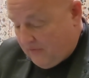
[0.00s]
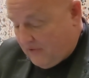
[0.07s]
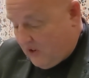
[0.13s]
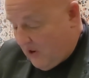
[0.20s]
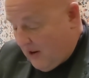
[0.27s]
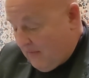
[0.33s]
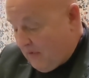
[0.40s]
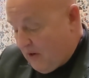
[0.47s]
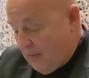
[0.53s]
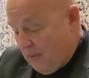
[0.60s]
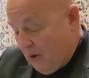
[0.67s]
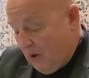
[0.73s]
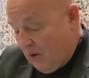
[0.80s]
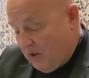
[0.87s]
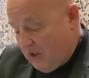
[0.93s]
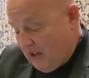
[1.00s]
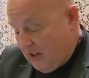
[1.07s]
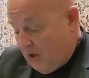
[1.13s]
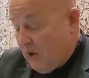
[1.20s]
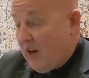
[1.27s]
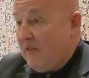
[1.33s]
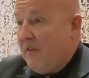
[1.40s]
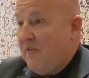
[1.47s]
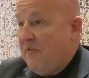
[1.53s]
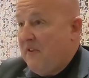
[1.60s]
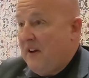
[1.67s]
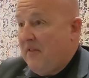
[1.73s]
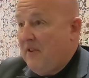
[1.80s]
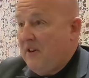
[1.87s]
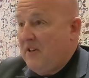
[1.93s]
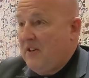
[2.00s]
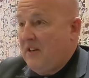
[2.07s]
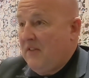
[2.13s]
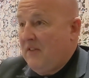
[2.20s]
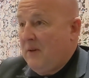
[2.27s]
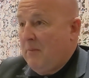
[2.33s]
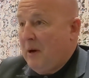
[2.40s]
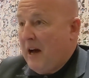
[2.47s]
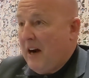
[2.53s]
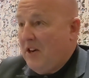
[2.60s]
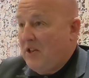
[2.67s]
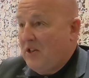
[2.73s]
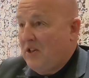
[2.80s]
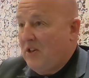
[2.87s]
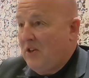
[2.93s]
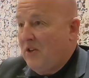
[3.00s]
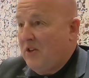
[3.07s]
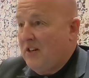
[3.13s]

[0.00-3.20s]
crime, criminology, do you have a favourite TV barrister or